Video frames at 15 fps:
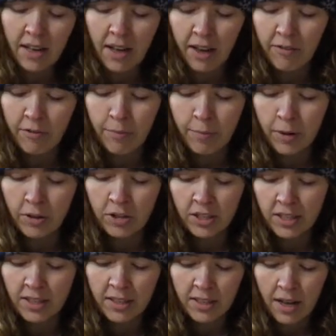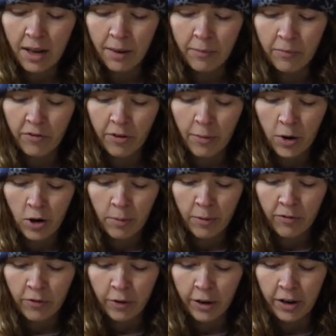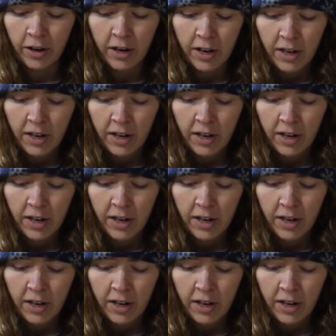I've purchased um, from her before.